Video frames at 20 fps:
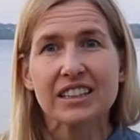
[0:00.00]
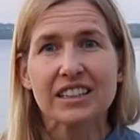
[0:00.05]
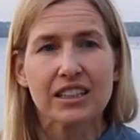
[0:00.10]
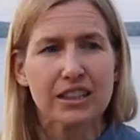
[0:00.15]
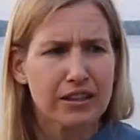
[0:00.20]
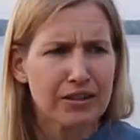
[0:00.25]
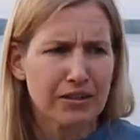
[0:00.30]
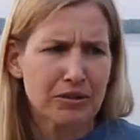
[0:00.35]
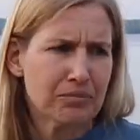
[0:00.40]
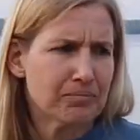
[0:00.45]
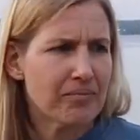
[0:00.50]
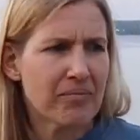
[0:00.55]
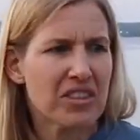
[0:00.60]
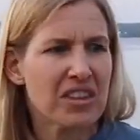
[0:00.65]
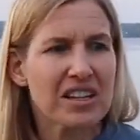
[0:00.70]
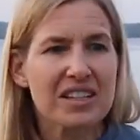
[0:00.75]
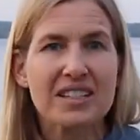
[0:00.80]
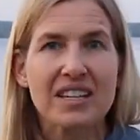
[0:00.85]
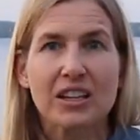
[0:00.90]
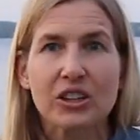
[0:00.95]
little
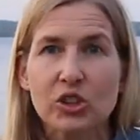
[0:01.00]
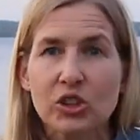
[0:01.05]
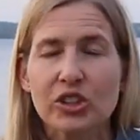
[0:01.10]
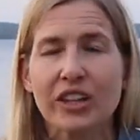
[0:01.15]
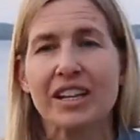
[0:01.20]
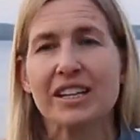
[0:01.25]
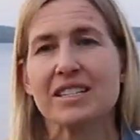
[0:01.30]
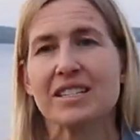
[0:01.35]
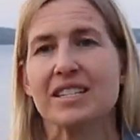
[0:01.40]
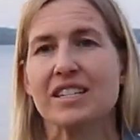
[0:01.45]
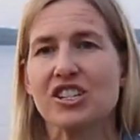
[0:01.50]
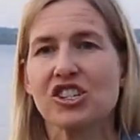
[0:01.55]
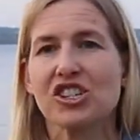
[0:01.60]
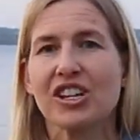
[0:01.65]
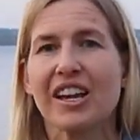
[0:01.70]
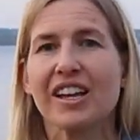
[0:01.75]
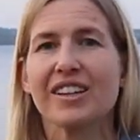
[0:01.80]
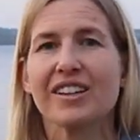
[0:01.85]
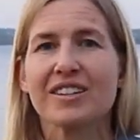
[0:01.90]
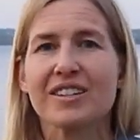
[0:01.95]
things that look like
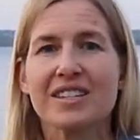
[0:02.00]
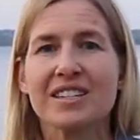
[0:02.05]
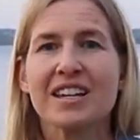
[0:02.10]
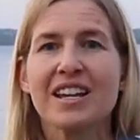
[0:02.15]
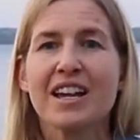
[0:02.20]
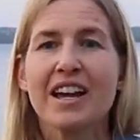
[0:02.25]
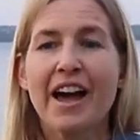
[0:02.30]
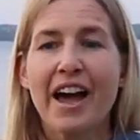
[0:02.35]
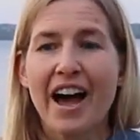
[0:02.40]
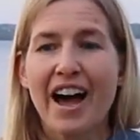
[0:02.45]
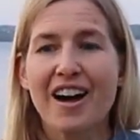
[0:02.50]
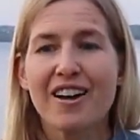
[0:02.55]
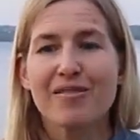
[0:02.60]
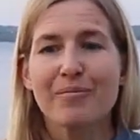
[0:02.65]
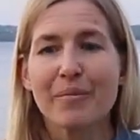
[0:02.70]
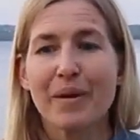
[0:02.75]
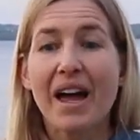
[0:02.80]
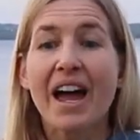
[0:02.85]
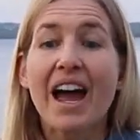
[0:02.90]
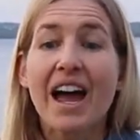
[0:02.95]
seashells.
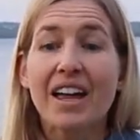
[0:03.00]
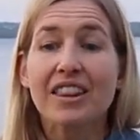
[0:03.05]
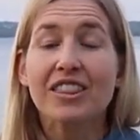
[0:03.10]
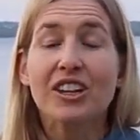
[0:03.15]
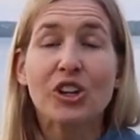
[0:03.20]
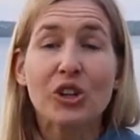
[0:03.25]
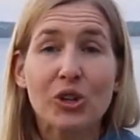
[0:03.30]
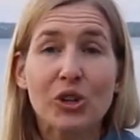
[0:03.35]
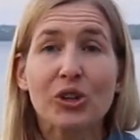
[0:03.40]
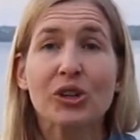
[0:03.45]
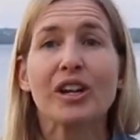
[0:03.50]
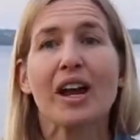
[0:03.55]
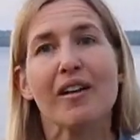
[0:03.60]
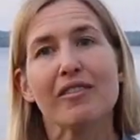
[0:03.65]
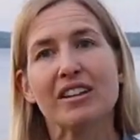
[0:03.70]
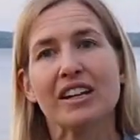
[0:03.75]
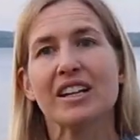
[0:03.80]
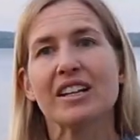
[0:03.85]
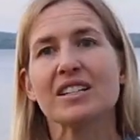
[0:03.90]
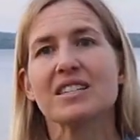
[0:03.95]
They're good
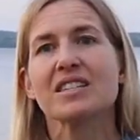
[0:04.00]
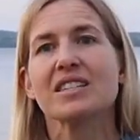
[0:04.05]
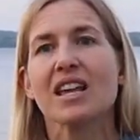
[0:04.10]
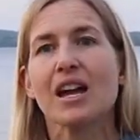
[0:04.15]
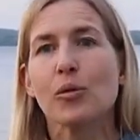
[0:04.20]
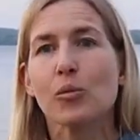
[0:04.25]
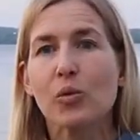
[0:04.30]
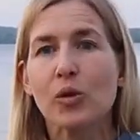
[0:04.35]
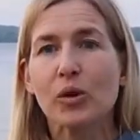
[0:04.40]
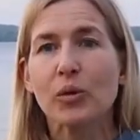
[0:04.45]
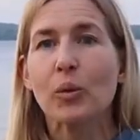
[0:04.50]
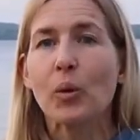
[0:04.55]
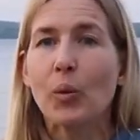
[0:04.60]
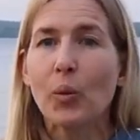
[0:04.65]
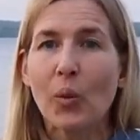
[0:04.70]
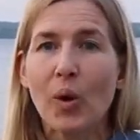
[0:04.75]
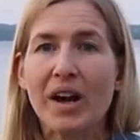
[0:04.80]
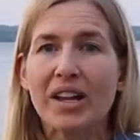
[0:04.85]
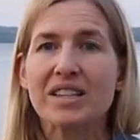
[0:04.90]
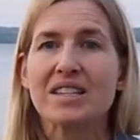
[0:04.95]
evidence that we were
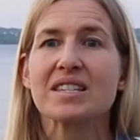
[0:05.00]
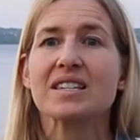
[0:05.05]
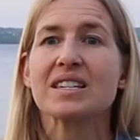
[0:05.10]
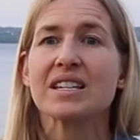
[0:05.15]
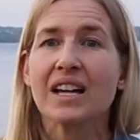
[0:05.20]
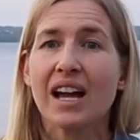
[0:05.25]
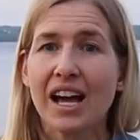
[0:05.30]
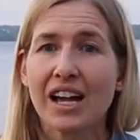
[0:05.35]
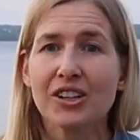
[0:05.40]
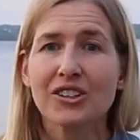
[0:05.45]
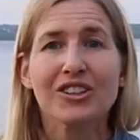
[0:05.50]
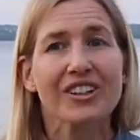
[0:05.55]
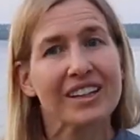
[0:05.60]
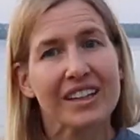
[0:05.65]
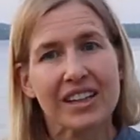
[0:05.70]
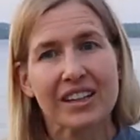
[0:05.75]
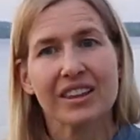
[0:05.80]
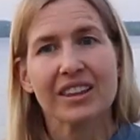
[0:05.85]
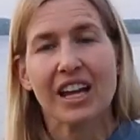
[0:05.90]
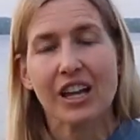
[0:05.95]
once
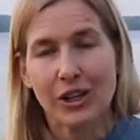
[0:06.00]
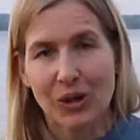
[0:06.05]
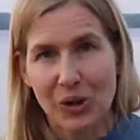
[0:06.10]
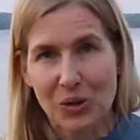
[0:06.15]
underneath an